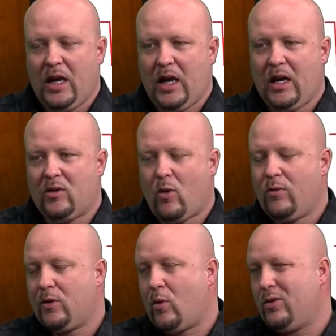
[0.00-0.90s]
And
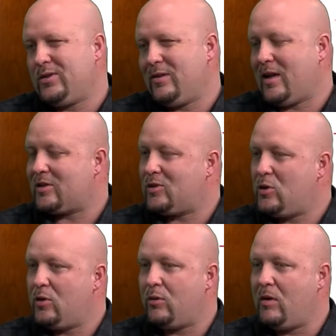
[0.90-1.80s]
over the course of the next
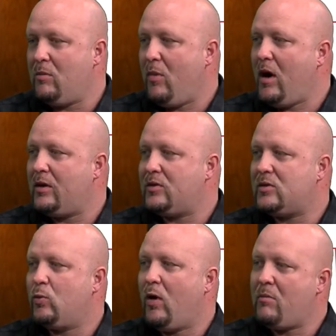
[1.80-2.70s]
two to three
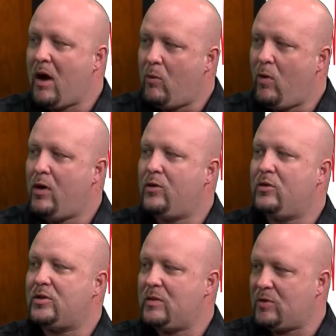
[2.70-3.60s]
months, one by one, her
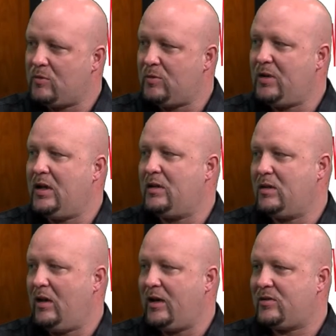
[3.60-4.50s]
symptoms began to
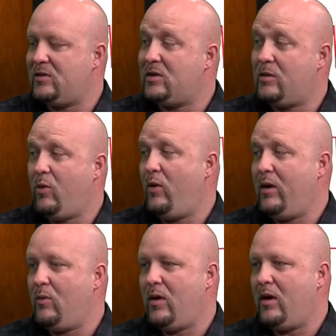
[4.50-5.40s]
lessen to the
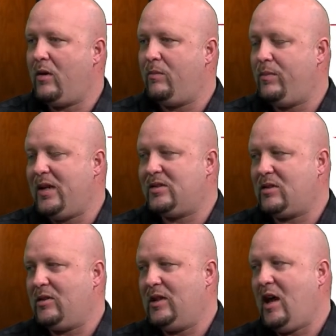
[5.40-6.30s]
point where
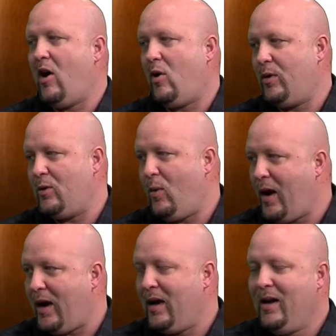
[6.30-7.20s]
basically they all went
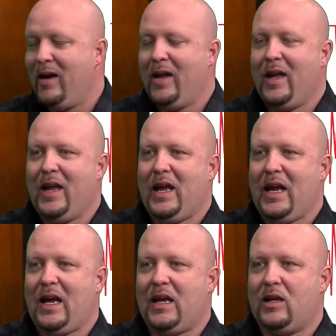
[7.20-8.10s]
away.
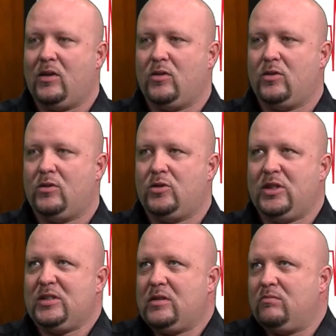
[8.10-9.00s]
And
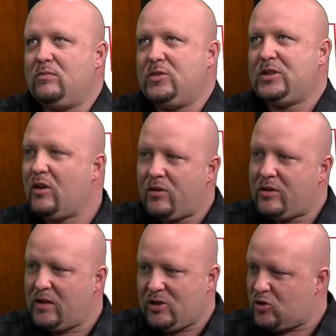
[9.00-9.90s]
she's still
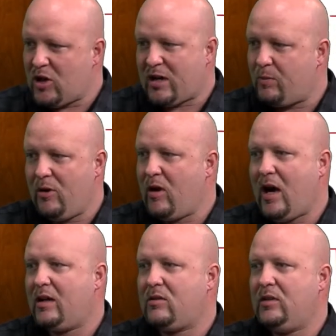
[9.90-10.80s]
gets checked
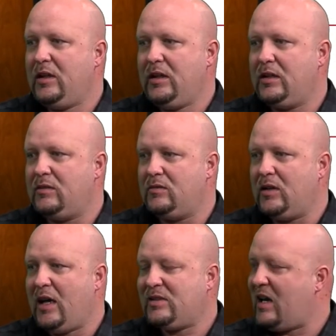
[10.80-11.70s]
periodically and
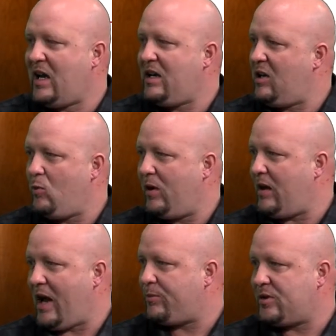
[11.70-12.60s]
hasn't had any
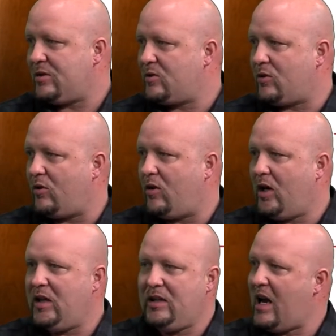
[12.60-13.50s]
relapses or
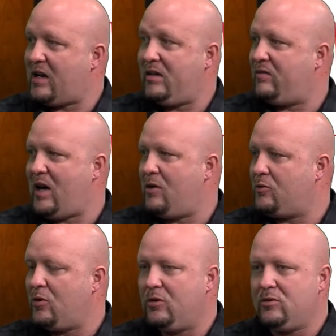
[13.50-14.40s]
any negative
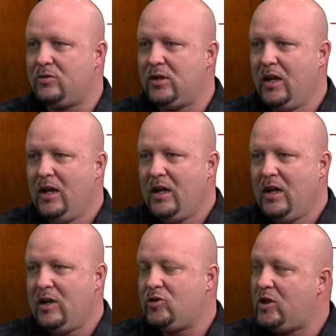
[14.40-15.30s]
downturns.
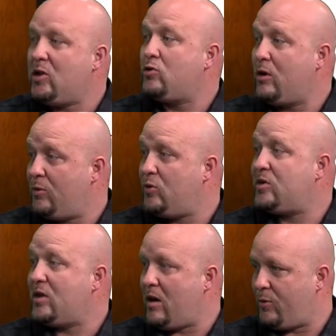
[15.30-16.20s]
And she attributes
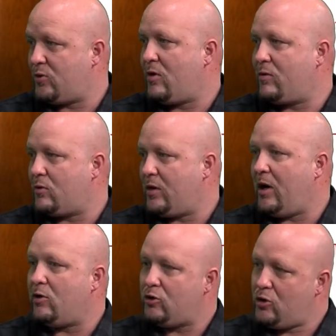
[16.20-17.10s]
the upper cervical
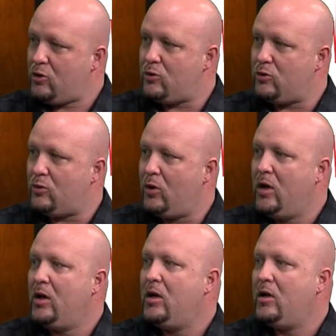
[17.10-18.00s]
care to
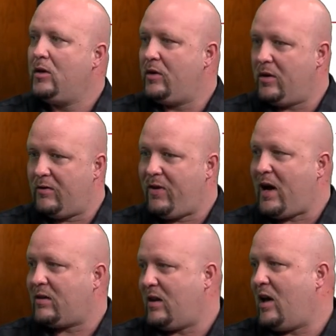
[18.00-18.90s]
the
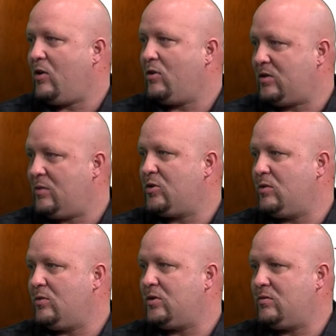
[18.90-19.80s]
fact that her
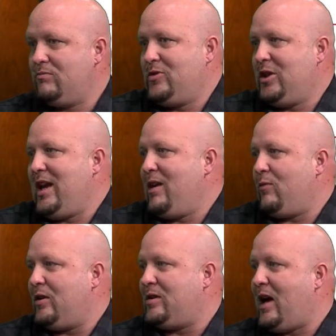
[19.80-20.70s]
symptoms, she can't
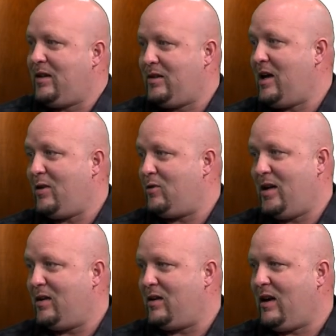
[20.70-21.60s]
really tie it together to
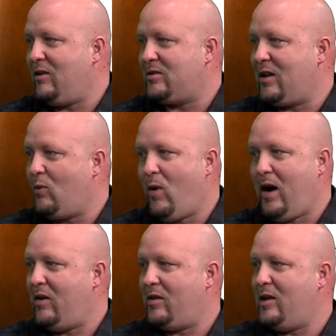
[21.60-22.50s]
anything else, like
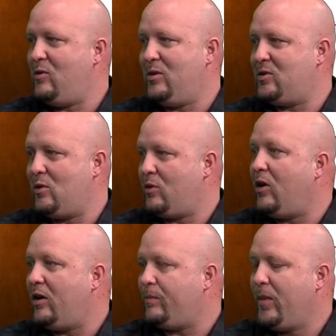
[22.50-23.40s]
why are they doing so
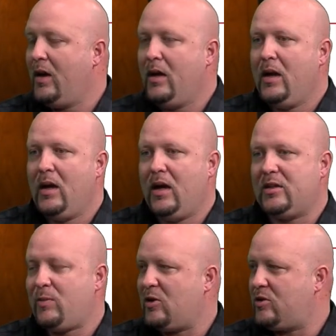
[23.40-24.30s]
good?
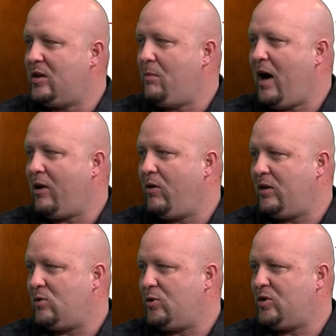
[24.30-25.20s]
Especially the
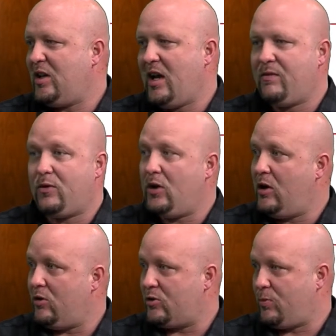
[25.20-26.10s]
migraines, which she had for
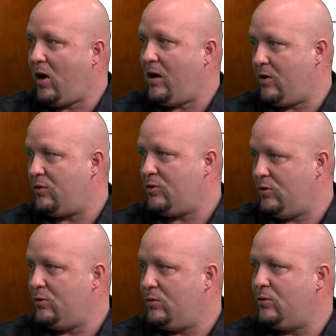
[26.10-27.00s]
years prior
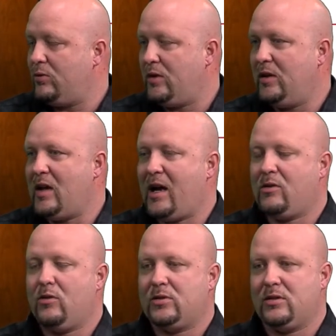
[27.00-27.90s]
to the
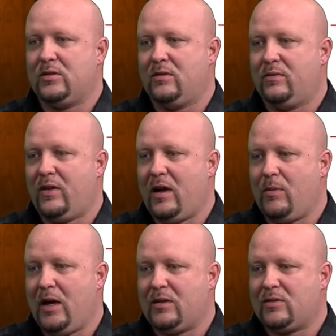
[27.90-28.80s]
diagnosis of
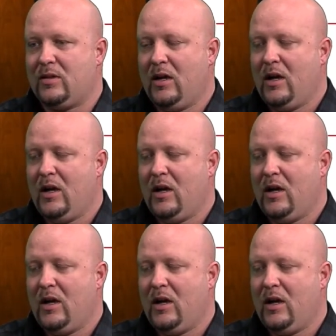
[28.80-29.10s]
MS.